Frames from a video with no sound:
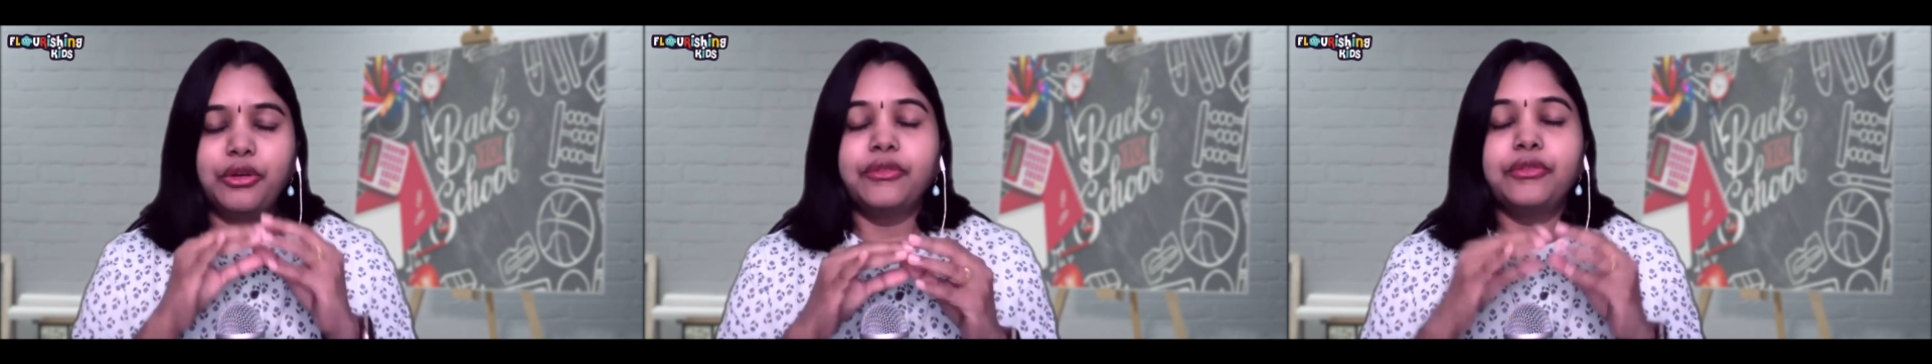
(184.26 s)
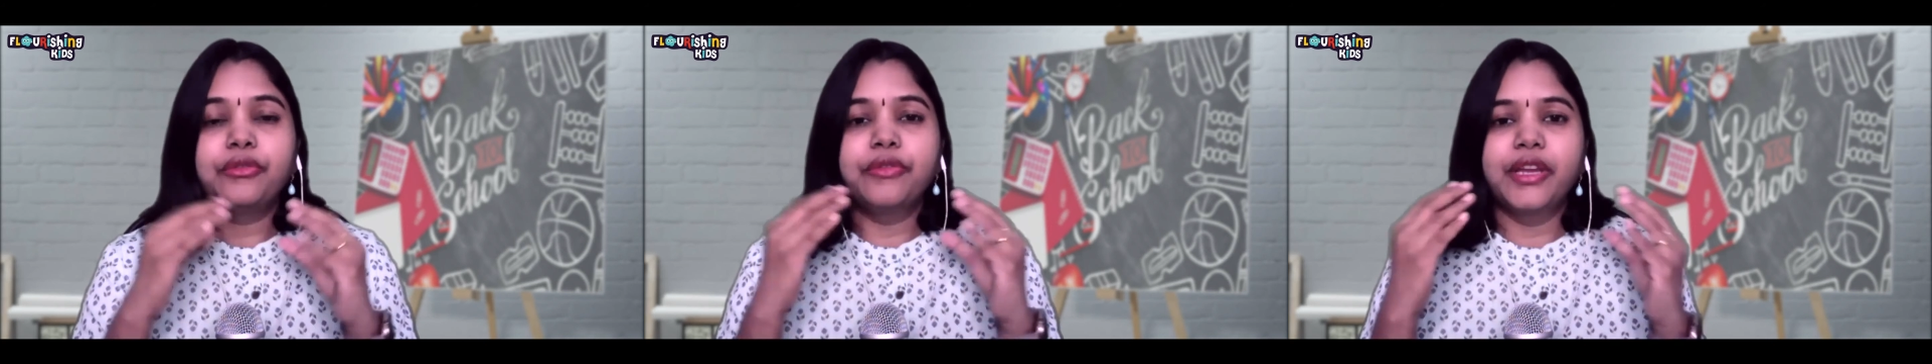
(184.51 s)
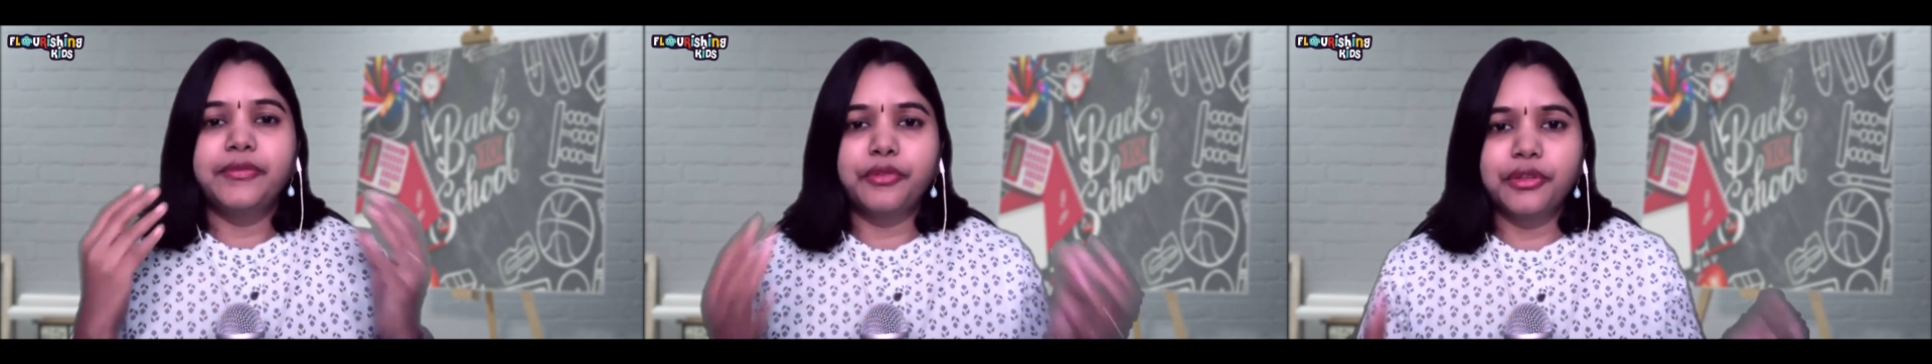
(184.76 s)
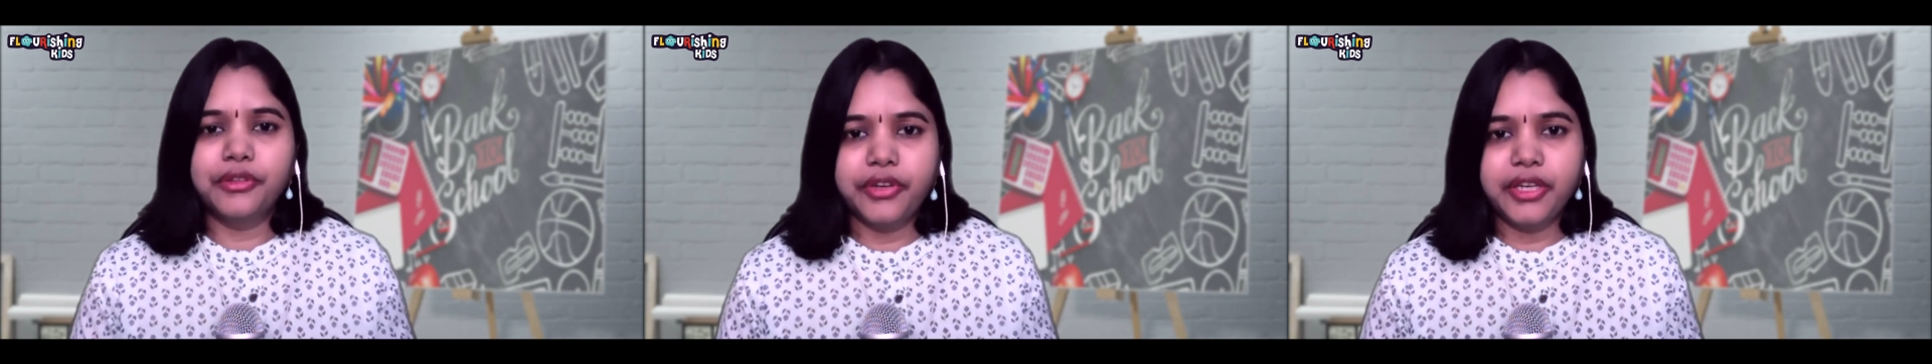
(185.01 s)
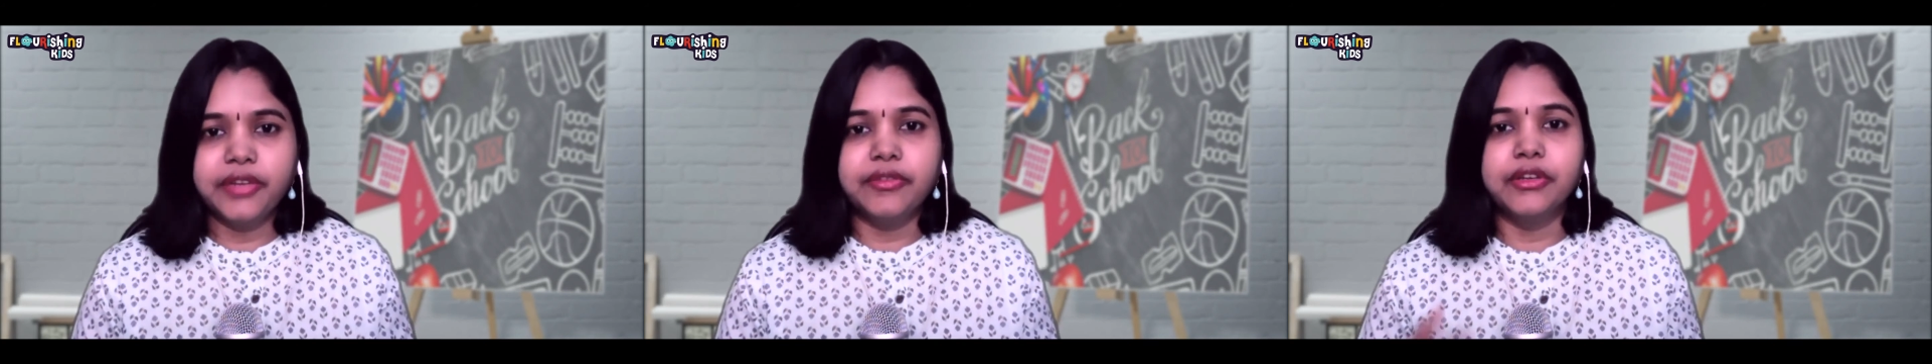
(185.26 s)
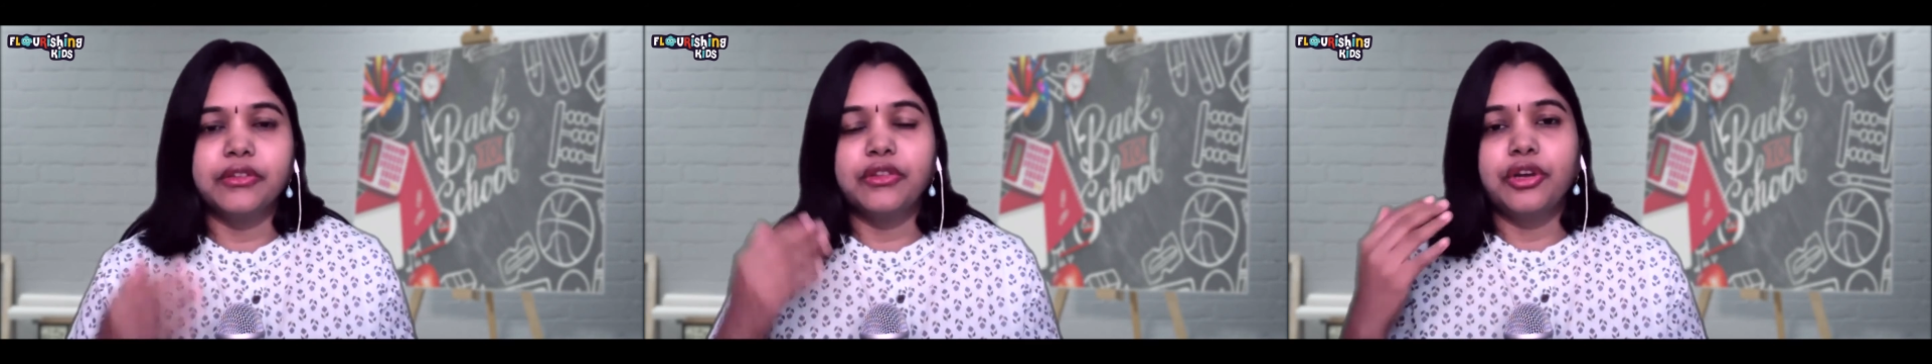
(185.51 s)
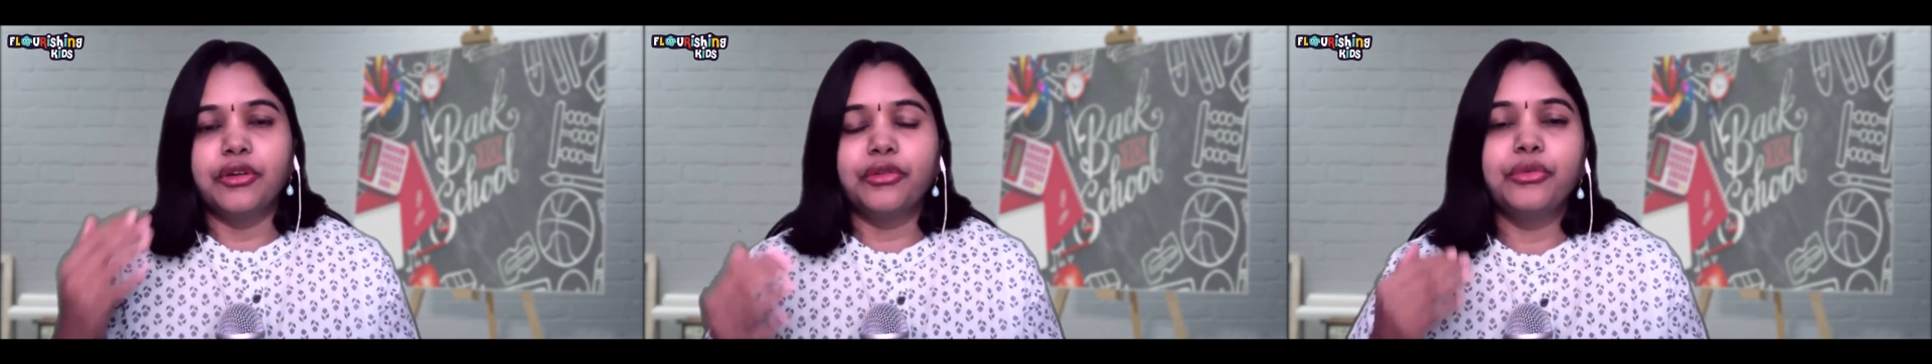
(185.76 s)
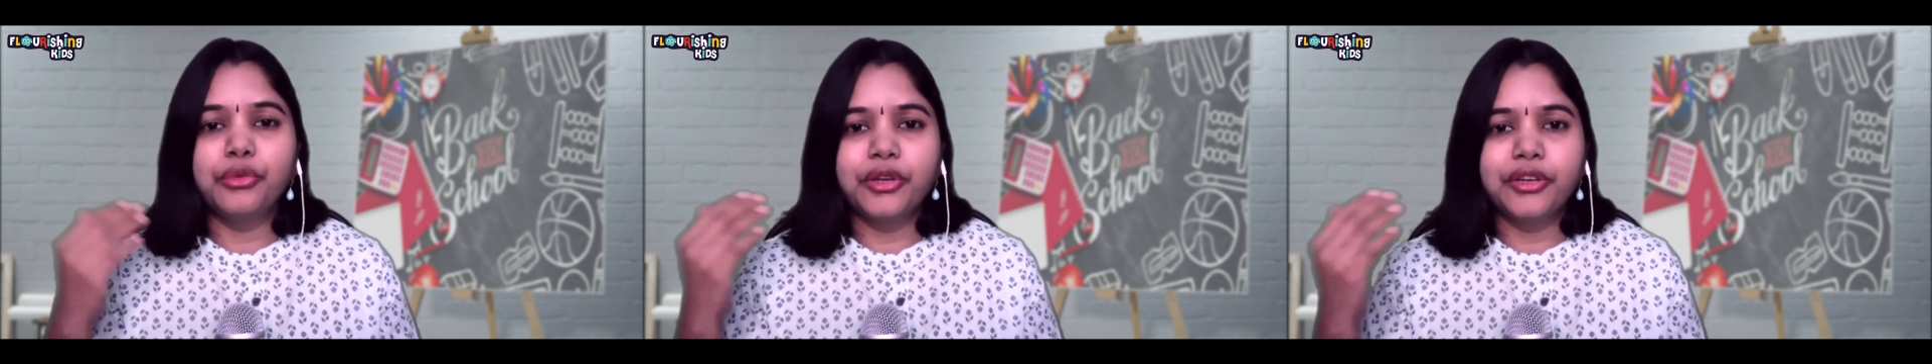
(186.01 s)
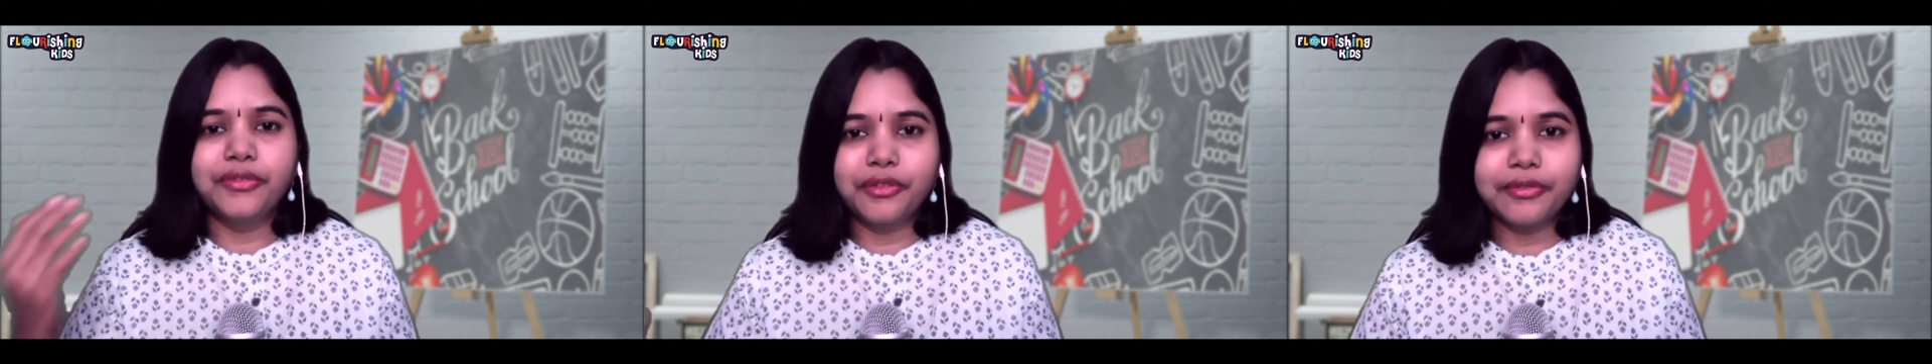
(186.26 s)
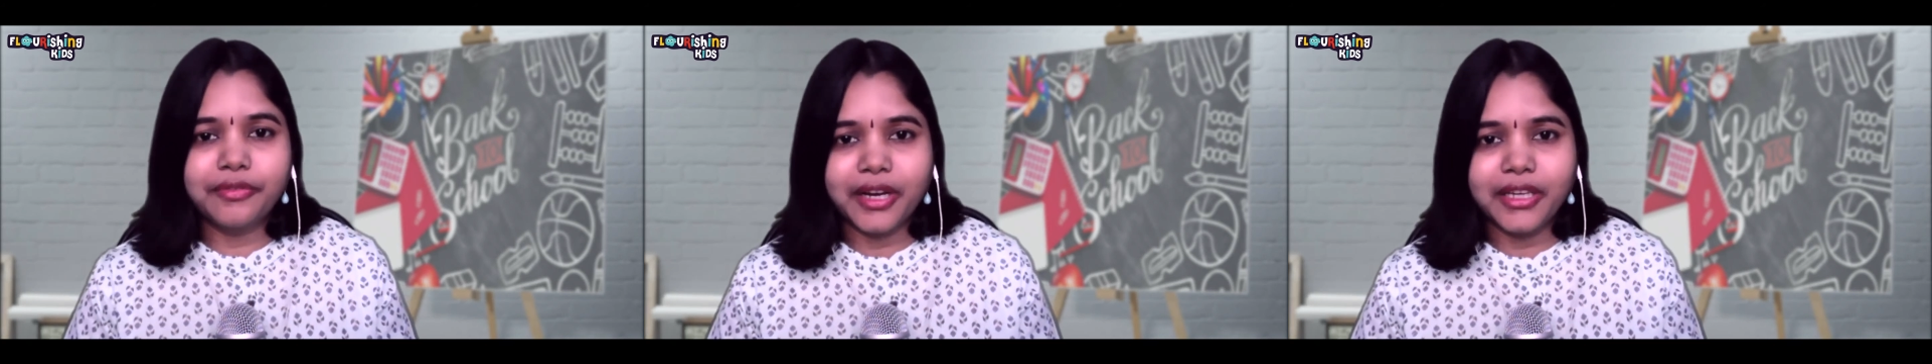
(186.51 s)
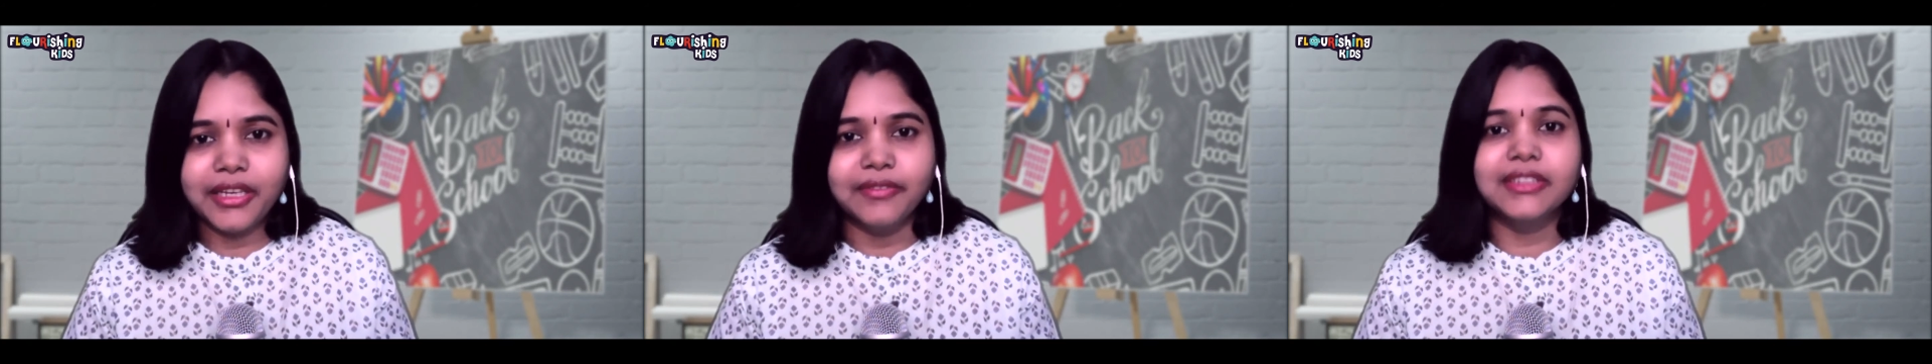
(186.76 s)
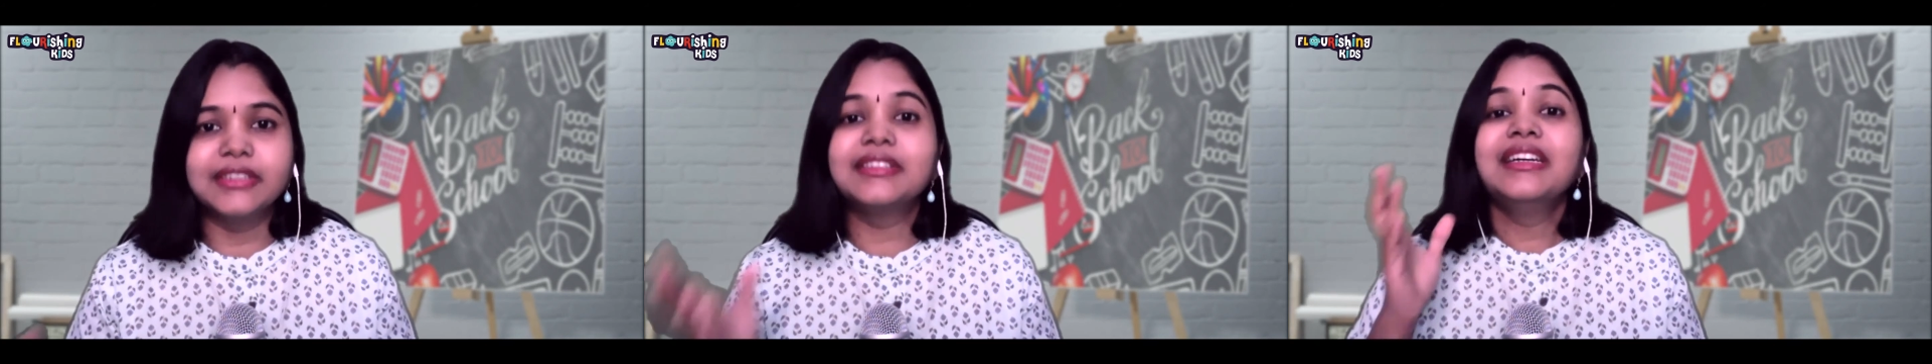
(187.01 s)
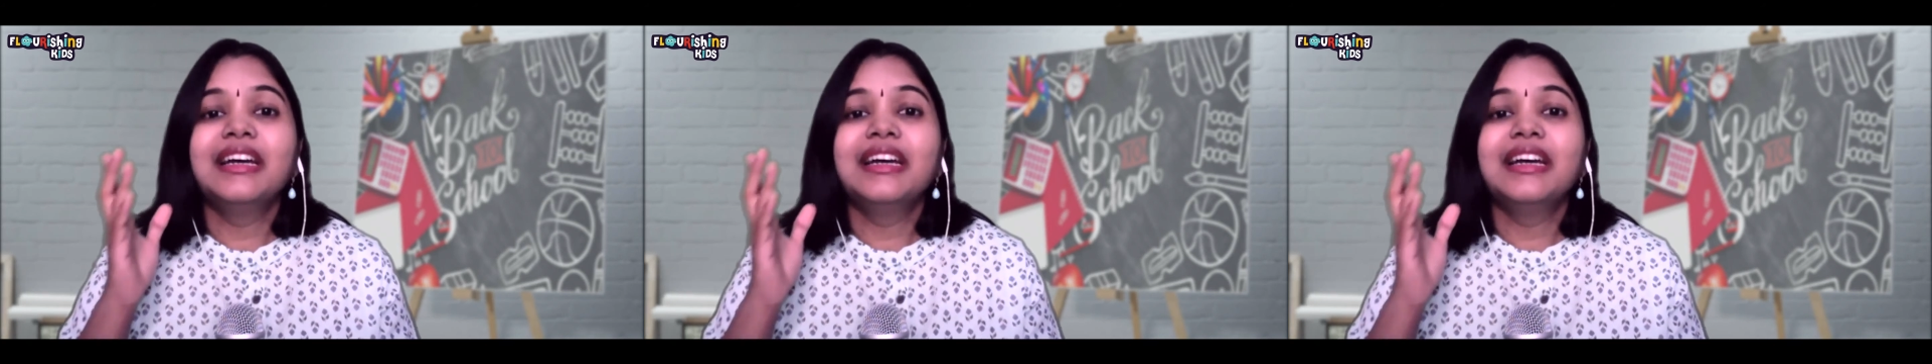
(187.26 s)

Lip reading: have to read for 3 hours, you have to do it for 5 hours.